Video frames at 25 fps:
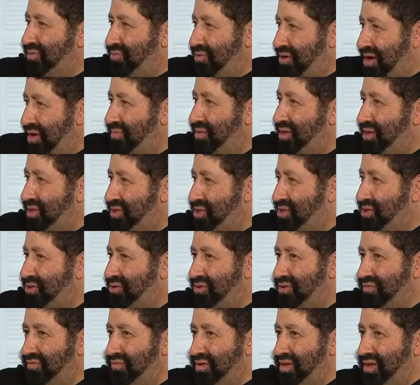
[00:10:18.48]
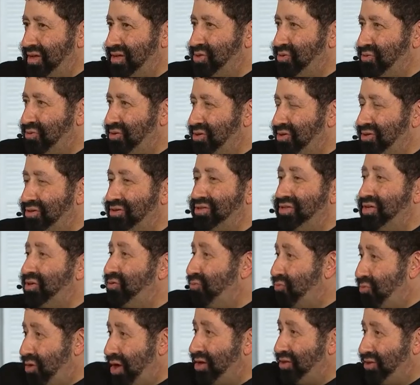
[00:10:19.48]
the Prime Minister of Israel
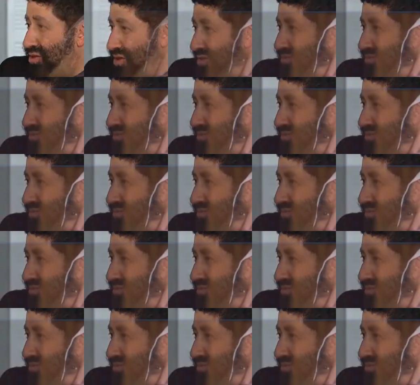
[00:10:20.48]
didn't want